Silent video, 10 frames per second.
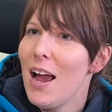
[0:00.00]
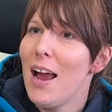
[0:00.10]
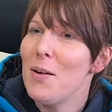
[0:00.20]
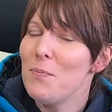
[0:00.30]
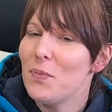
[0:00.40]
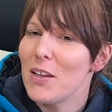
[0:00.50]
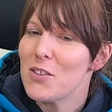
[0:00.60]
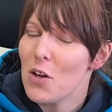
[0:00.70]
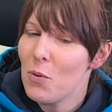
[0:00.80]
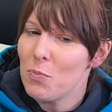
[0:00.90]
Um,
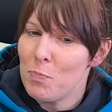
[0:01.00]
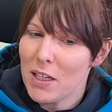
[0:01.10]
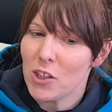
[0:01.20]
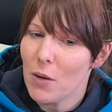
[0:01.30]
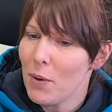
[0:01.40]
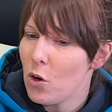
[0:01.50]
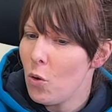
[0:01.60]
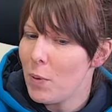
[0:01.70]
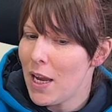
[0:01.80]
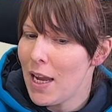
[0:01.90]
so big shed went
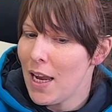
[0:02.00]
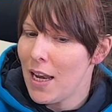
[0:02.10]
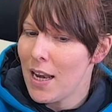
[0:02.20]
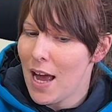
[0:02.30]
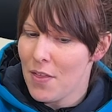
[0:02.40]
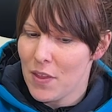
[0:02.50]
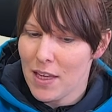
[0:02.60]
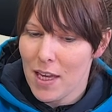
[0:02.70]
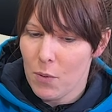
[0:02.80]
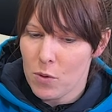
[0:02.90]
up in I
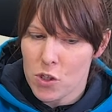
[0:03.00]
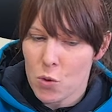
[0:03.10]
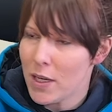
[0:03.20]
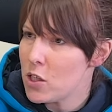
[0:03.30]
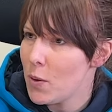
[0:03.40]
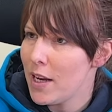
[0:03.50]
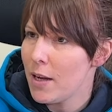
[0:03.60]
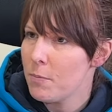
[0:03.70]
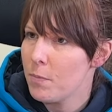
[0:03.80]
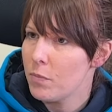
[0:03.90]
think it was
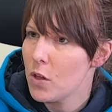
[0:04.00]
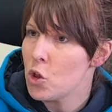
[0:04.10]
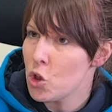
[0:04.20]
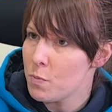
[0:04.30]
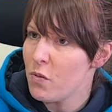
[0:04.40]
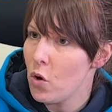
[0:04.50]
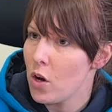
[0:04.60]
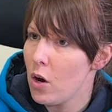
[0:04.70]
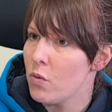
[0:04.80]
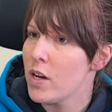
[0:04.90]
2020, just before
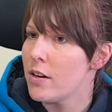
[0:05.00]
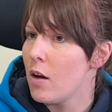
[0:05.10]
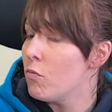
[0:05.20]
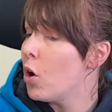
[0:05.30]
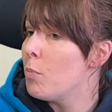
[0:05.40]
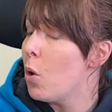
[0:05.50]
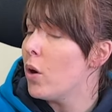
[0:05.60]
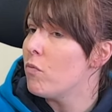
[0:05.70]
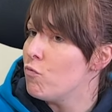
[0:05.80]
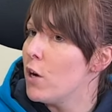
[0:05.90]
COVID, and Roy
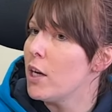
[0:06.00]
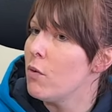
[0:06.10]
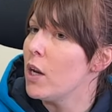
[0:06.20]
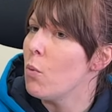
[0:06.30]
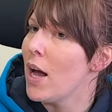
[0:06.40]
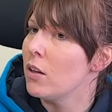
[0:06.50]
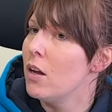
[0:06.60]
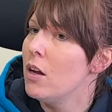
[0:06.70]
bought it really, really well.